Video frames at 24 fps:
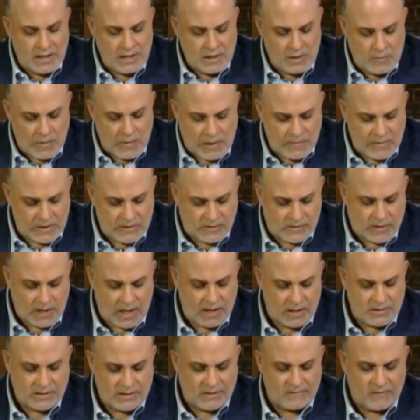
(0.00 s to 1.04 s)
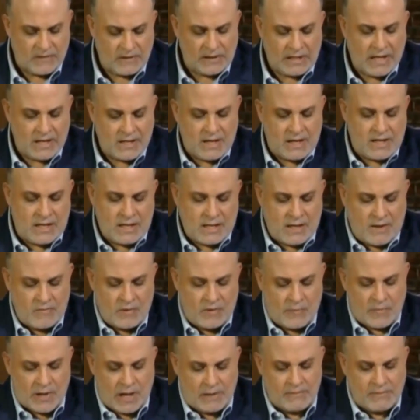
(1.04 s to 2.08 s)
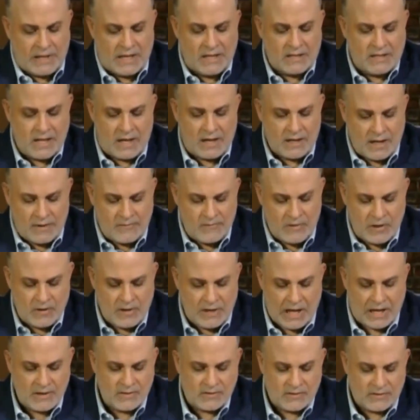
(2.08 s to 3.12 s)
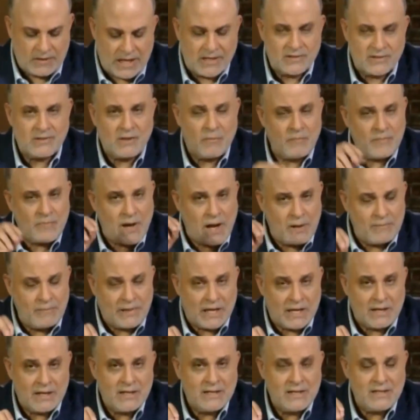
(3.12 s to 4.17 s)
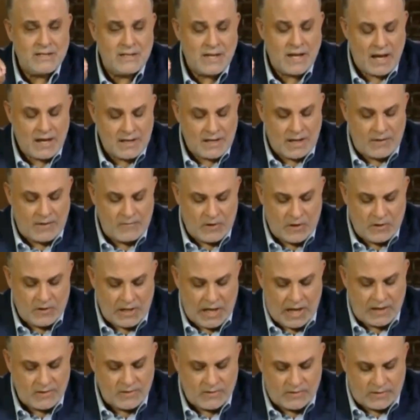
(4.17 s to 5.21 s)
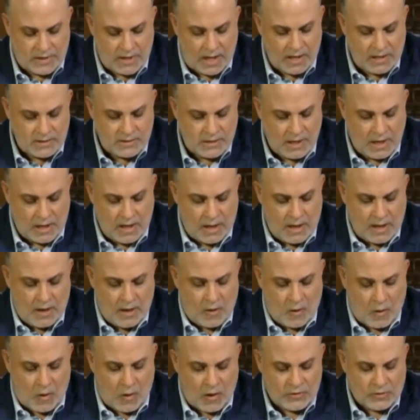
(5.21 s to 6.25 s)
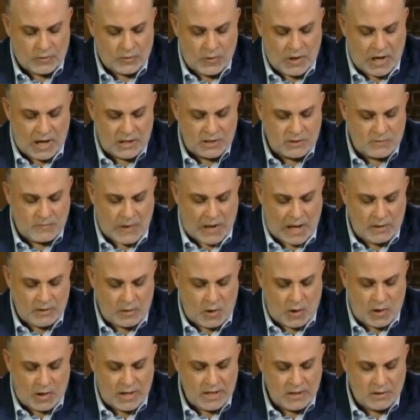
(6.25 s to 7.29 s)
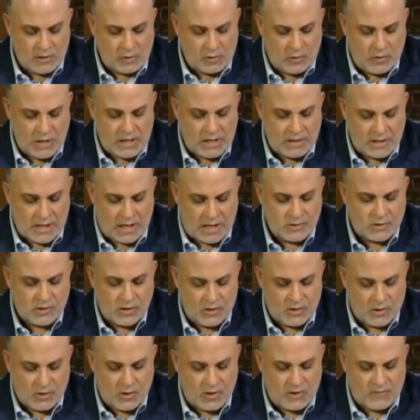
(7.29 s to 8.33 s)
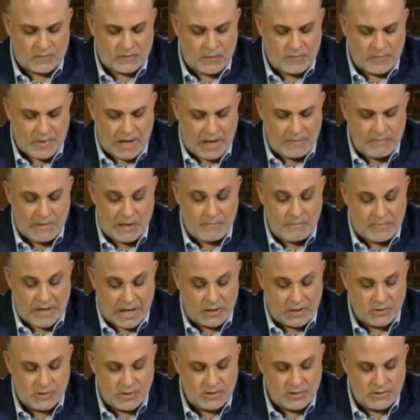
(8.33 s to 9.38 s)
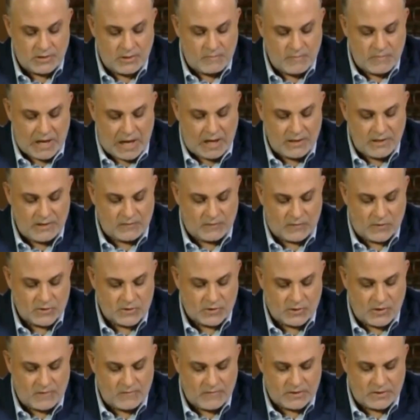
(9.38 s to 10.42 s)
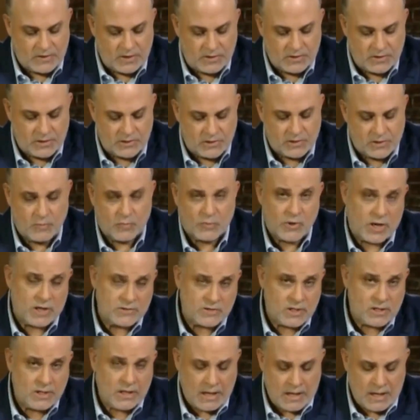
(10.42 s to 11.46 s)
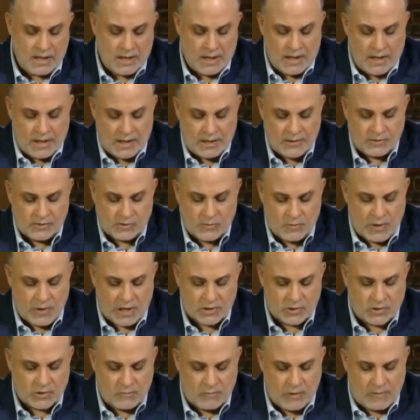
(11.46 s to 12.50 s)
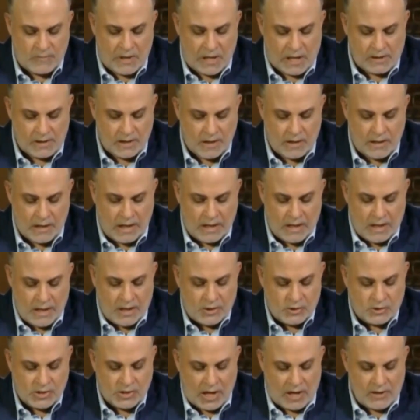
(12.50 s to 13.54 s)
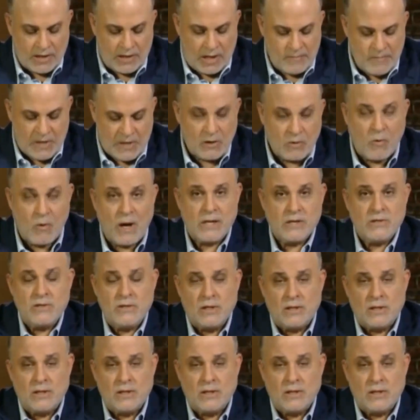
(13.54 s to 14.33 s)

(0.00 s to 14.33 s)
Amendment says the validity of the public debt of the United States, the public debt of the United States, authorized by law, including debts incurred for payment of pensions and bounties for services suppressing insurrection or rebellion, shall not be questioned.